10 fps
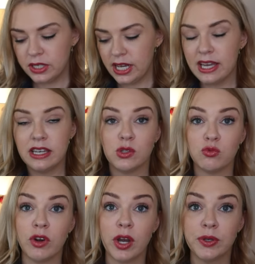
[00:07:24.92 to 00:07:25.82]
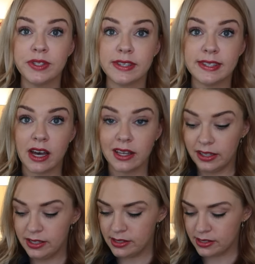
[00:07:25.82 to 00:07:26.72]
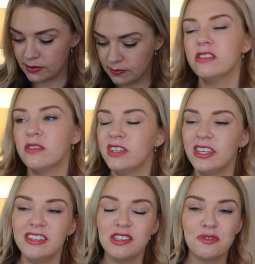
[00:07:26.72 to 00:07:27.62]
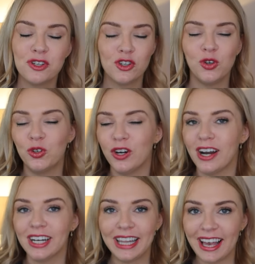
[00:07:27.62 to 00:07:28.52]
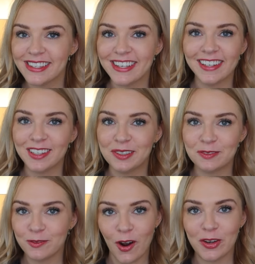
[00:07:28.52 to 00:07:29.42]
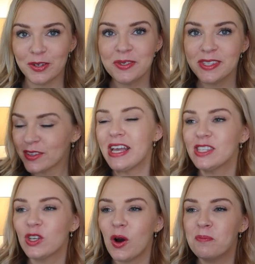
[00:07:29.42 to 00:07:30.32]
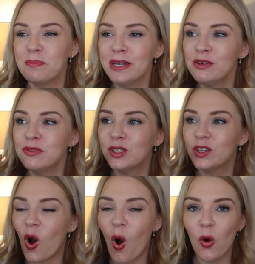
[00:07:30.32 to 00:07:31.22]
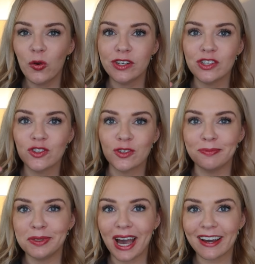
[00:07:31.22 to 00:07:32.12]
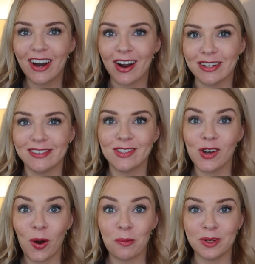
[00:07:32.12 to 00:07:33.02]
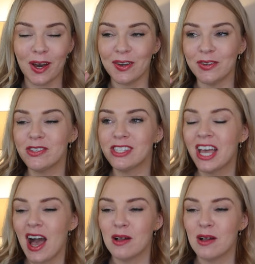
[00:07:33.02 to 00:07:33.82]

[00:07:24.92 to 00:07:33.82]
one is Rose Silence. So this is for sure a classic rose. It's got a bit of an orange and blackcurrant top note,